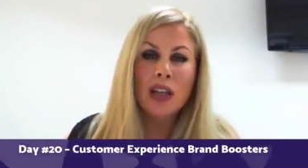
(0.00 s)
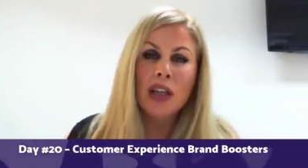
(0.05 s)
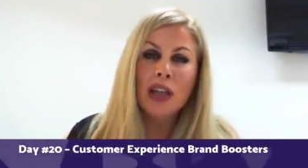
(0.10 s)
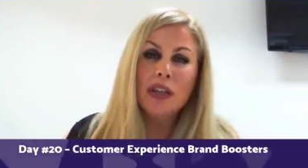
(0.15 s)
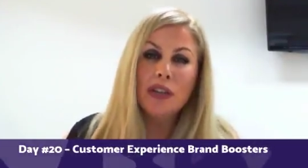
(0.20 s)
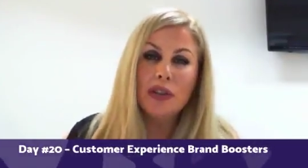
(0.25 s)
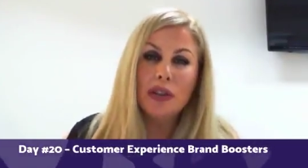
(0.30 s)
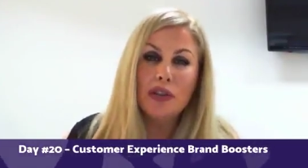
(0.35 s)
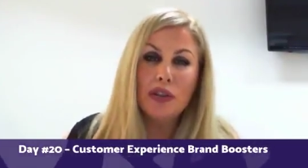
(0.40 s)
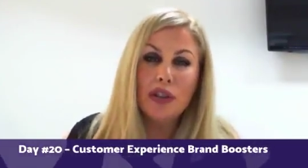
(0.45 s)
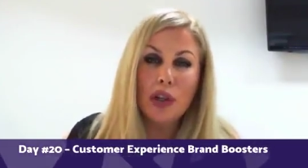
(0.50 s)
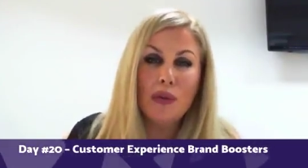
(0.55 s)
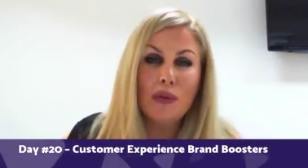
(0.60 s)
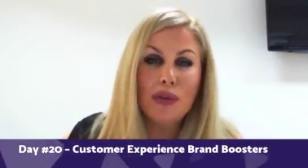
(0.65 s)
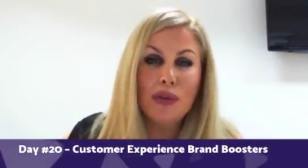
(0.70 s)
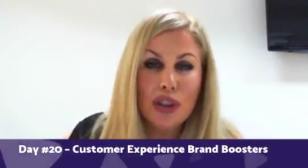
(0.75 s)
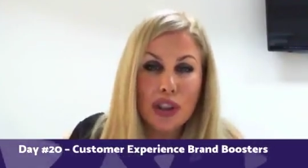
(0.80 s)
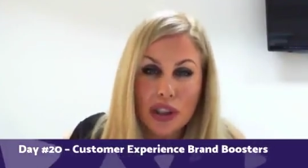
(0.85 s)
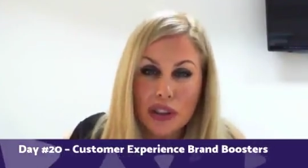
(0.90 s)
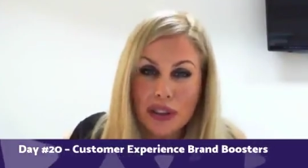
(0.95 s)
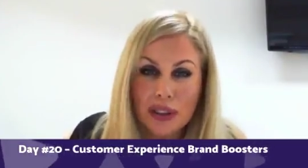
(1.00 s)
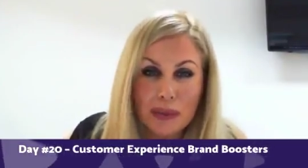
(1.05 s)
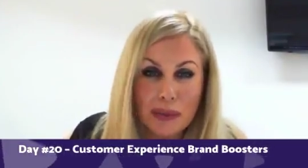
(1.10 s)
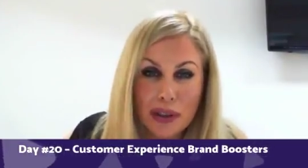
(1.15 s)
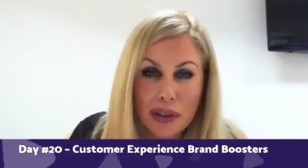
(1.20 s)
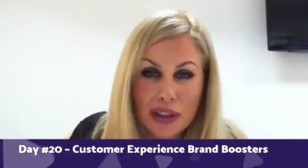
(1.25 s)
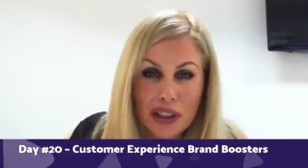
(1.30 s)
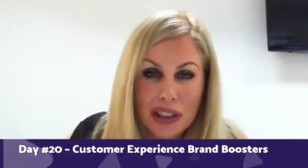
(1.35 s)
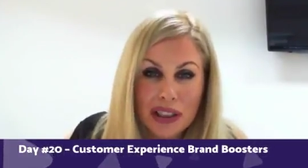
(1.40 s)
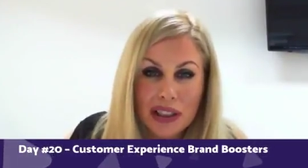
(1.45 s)
So don't just
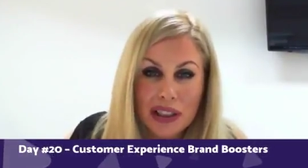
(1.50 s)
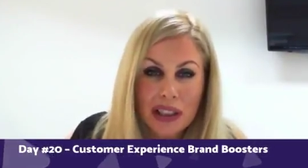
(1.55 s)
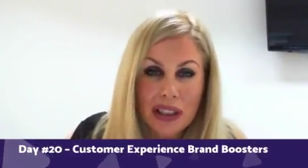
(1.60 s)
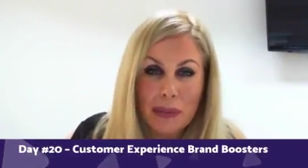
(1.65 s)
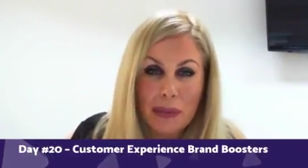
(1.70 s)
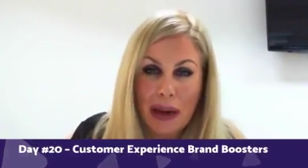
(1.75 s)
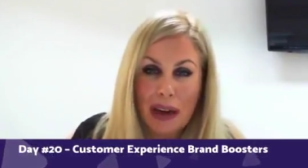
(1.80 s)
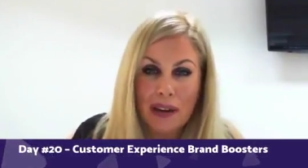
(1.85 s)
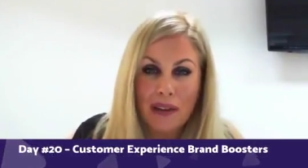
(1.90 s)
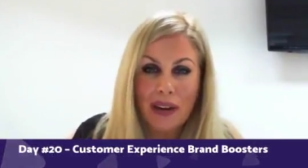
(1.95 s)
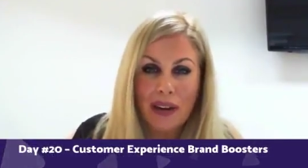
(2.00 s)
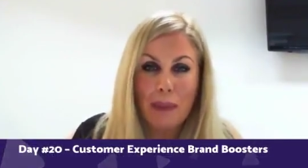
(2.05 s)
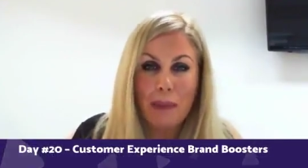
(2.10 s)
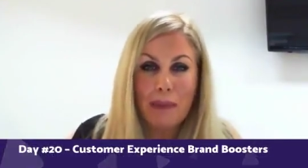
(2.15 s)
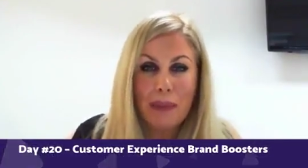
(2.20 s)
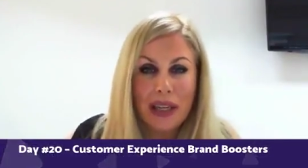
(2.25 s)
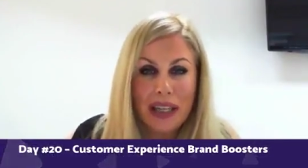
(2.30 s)
merge into the background.